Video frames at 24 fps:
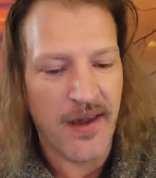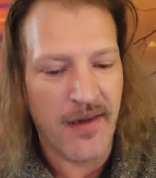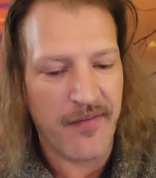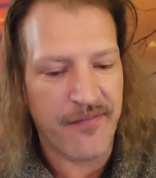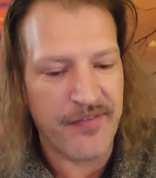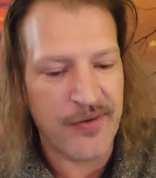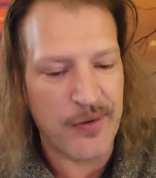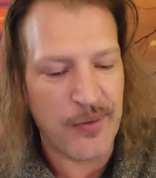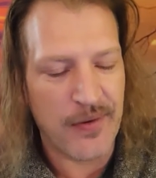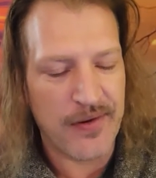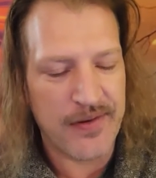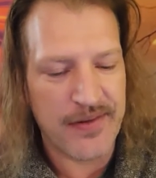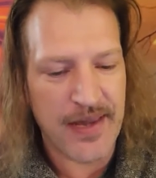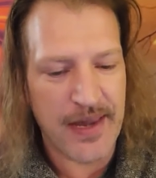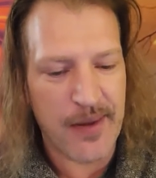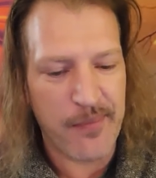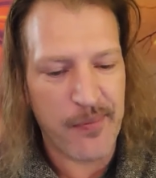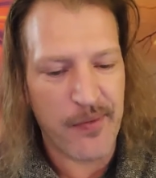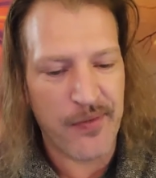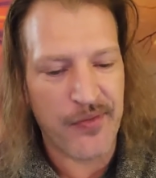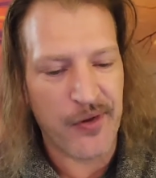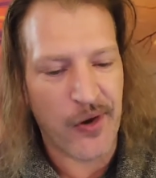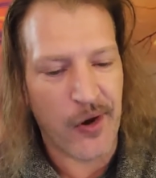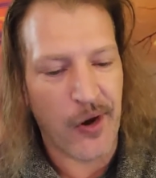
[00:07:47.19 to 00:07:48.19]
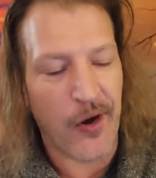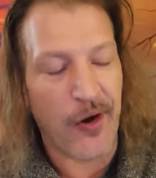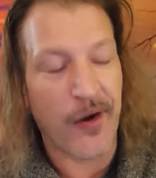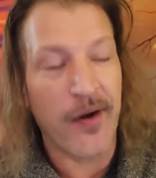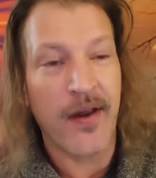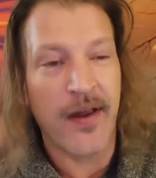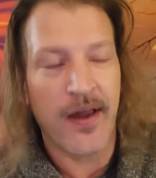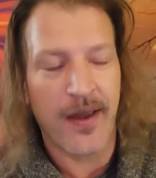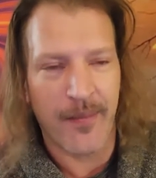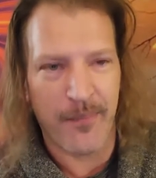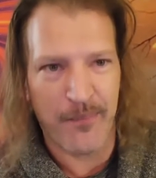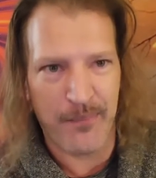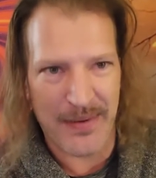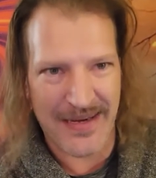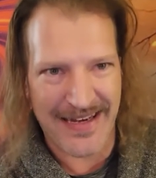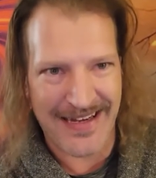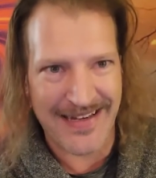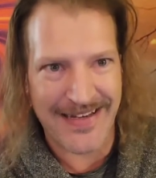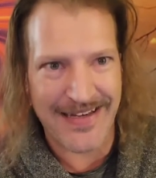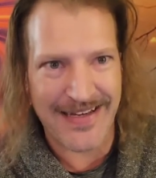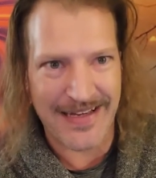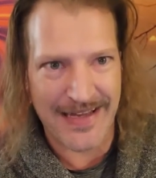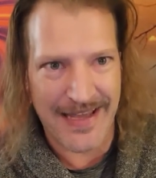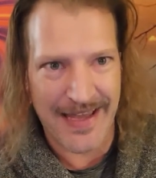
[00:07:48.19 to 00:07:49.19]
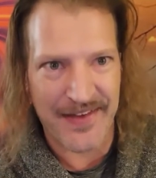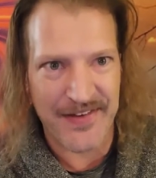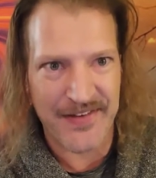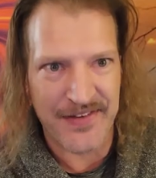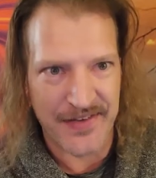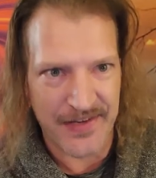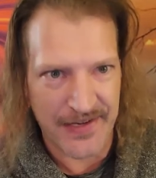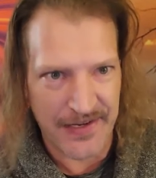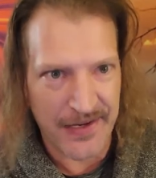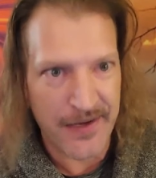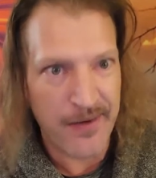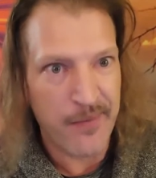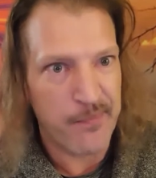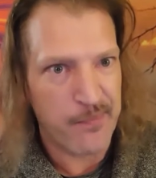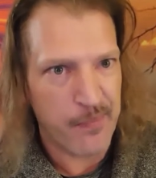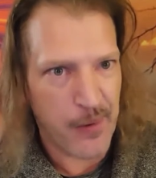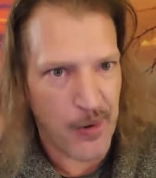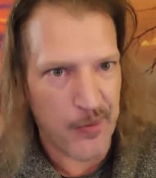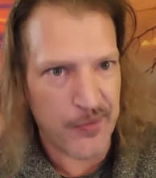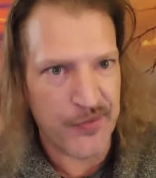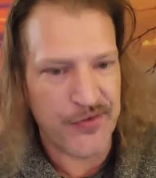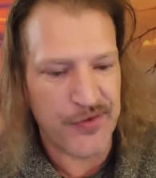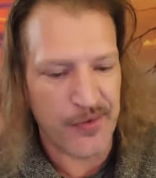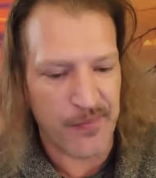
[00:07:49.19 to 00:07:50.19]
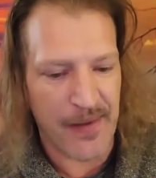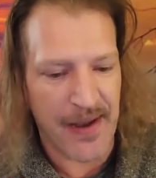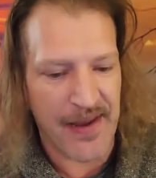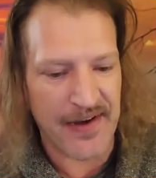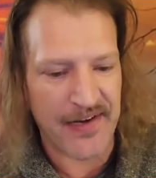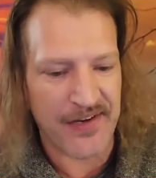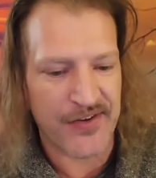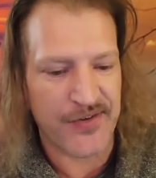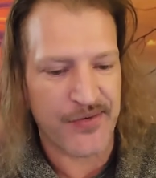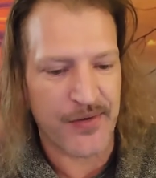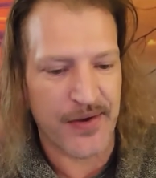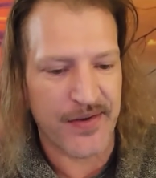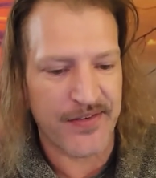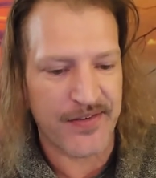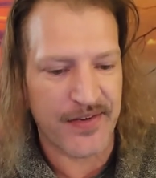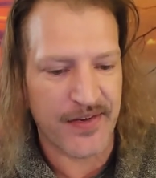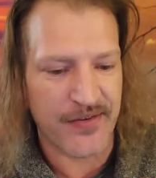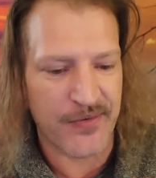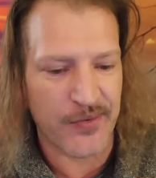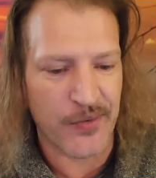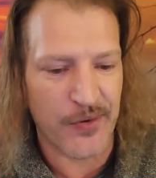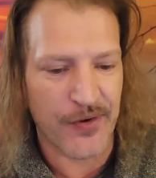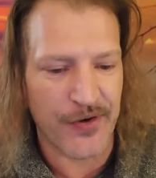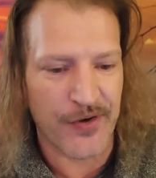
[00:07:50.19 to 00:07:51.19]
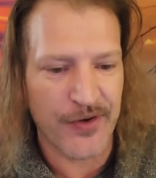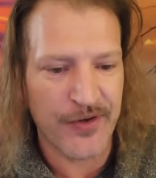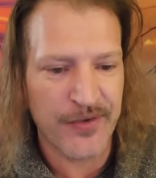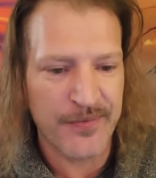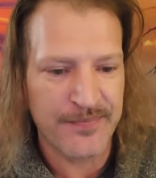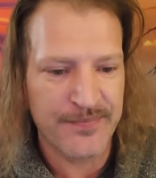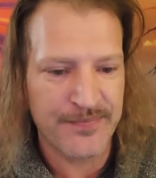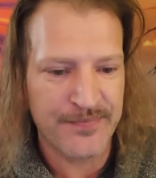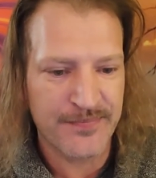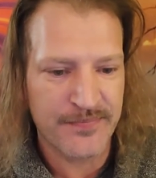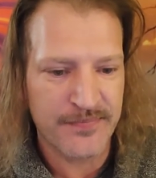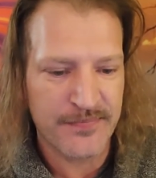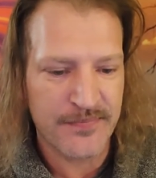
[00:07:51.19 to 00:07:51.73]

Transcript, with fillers: A few examples are P T S D, post-traumatic stress disorder,